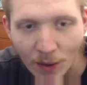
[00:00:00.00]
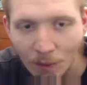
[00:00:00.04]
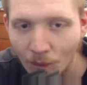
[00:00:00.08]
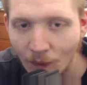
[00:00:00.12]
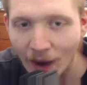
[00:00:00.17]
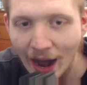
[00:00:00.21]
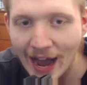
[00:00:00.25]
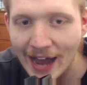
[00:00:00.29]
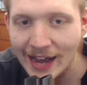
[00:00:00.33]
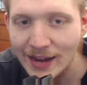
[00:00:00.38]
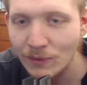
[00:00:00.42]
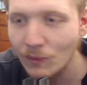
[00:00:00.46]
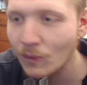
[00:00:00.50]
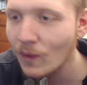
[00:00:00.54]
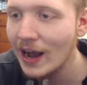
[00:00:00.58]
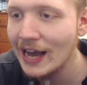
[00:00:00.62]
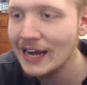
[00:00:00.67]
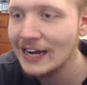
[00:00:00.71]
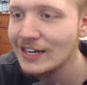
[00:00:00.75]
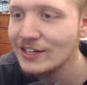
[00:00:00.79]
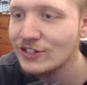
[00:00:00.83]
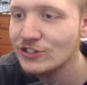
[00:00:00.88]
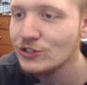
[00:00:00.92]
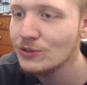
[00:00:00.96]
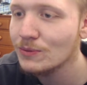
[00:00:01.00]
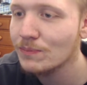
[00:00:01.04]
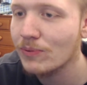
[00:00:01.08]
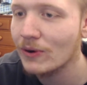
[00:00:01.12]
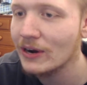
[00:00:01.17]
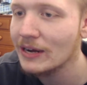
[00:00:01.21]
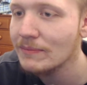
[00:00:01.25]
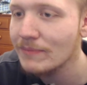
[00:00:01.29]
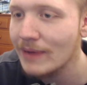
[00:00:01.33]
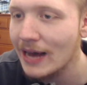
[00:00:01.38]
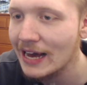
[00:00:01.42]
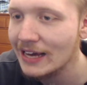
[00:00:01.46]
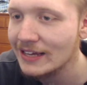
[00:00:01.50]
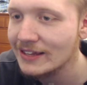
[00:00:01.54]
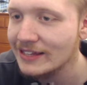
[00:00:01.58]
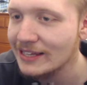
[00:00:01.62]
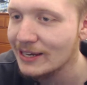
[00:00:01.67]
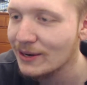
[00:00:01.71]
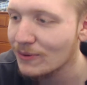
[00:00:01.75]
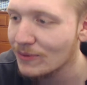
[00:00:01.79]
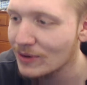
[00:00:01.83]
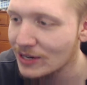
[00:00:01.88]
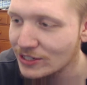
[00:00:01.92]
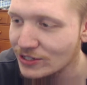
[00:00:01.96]
Why didn't you bring back
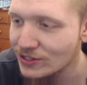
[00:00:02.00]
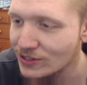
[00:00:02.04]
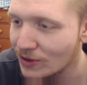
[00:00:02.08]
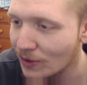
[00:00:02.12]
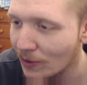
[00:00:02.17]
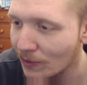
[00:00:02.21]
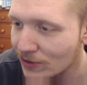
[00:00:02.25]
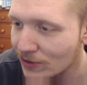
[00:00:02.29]
the original,